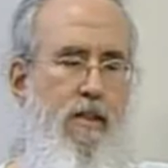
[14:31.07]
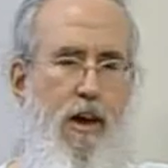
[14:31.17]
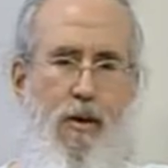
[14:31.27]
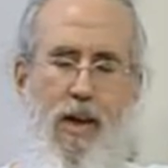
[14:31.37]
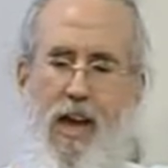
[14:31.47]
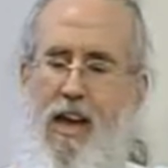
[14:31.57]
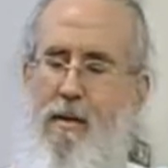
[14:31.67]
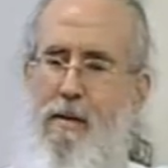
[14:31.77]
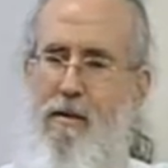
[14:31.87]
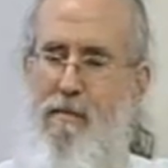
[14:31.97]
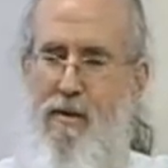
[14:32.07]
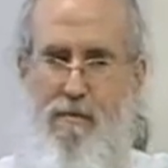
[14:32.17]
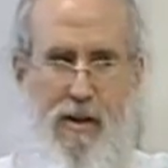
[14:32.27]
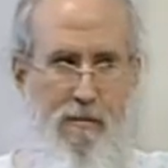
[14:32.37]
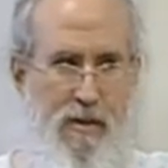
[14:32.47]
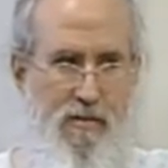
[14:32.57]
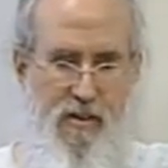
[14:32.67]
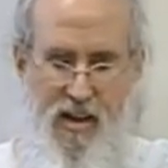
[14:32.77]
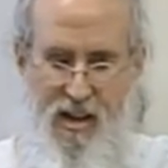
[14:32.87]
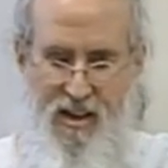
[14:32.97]
Okay, yeah, may, may have been a
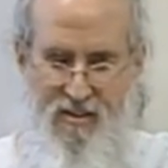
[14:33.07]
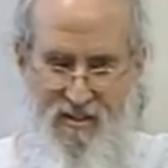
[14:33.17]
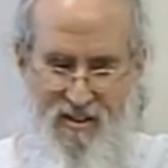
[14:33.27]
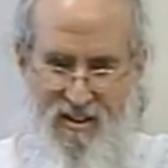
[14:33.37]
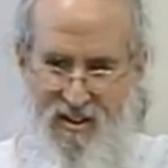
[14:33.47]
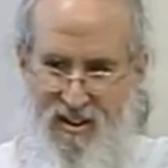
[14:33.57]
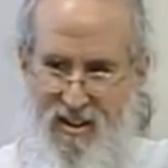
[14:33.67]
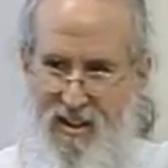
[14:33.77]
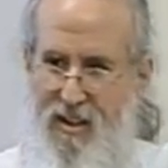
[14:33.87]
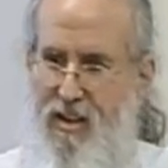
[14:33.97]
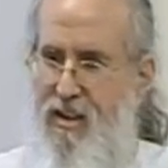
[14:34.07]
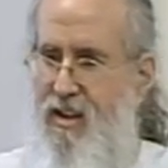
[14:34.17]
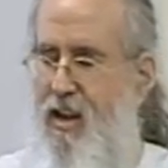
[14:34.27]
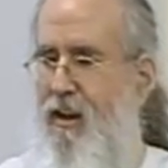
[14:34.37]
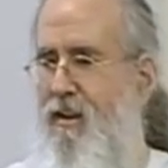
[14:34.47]
fake answer. Yeah.